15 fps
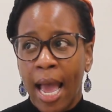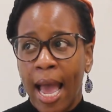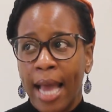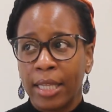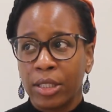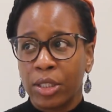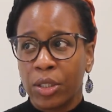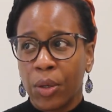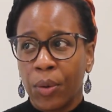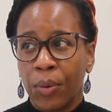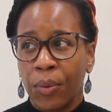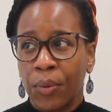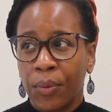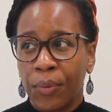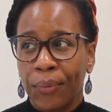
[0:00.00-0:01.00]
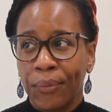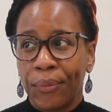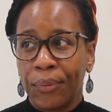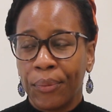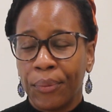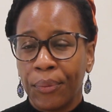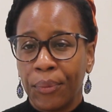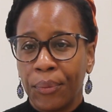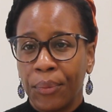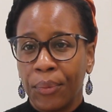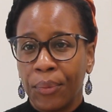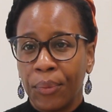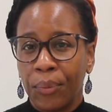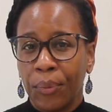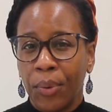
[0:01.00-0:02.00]
And so
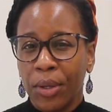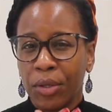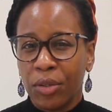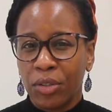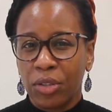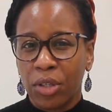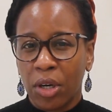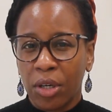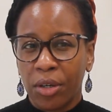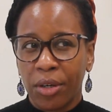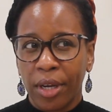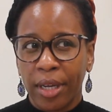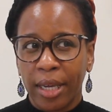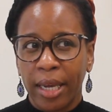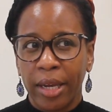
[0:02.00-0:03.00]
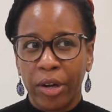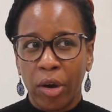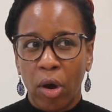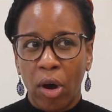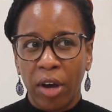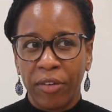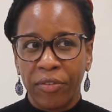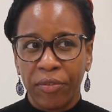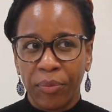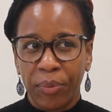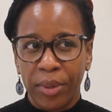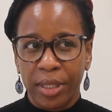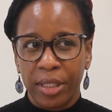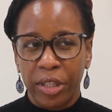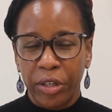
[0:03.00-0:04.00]
when you start a kid off
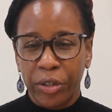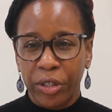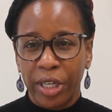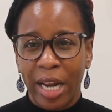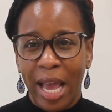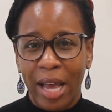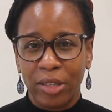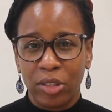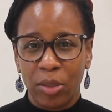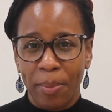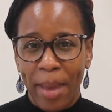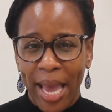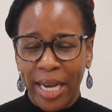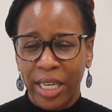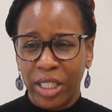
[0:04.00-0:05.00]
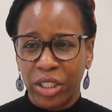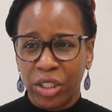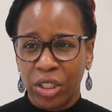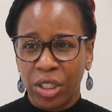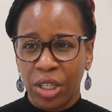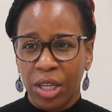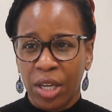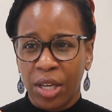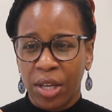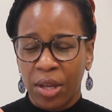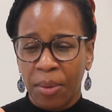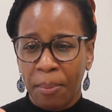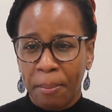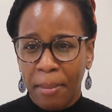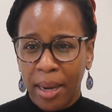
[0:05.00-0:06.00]
with learning how to manage
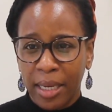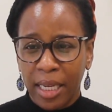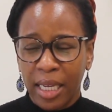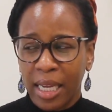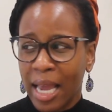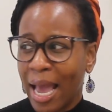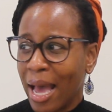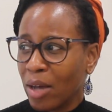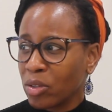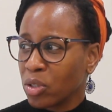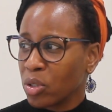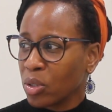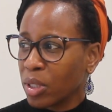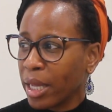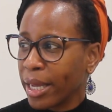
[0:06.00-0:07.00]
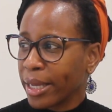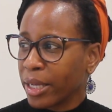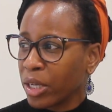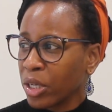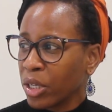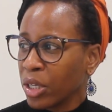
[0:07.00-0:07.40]
money, how to like